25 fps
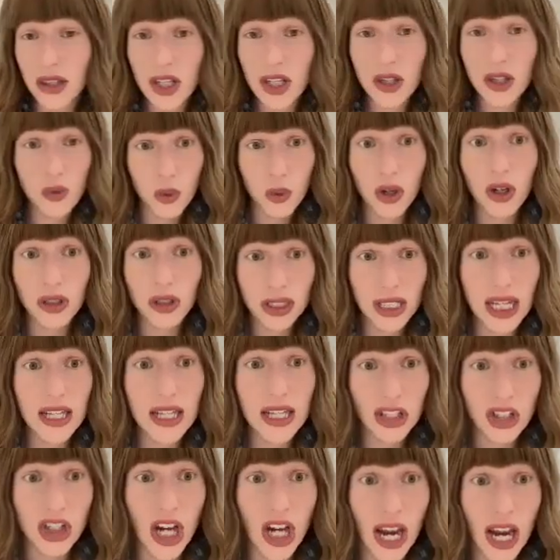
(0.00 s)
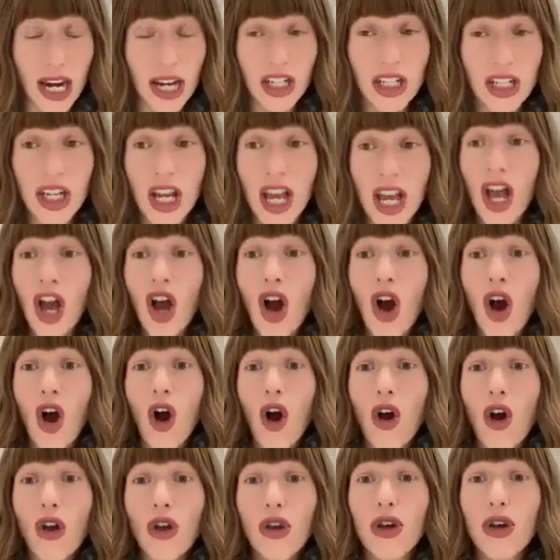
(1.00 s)
this world needs change.
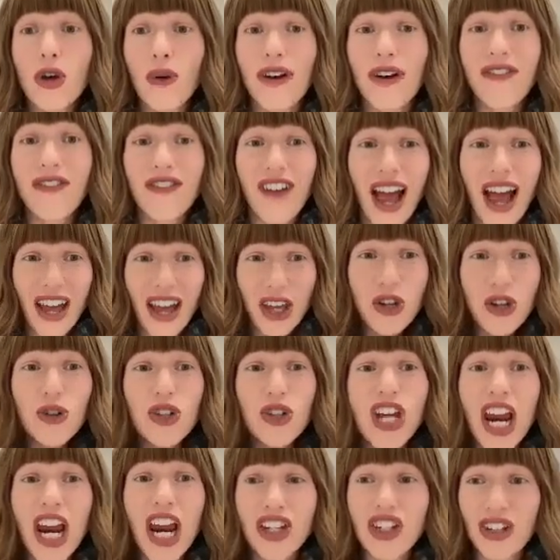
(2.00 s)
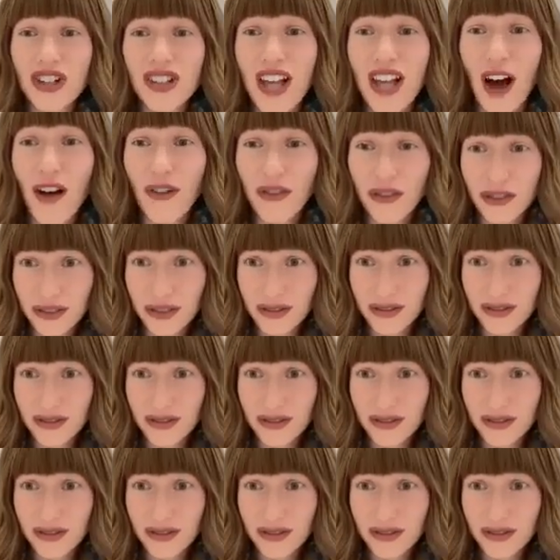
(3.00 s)
You change yourself,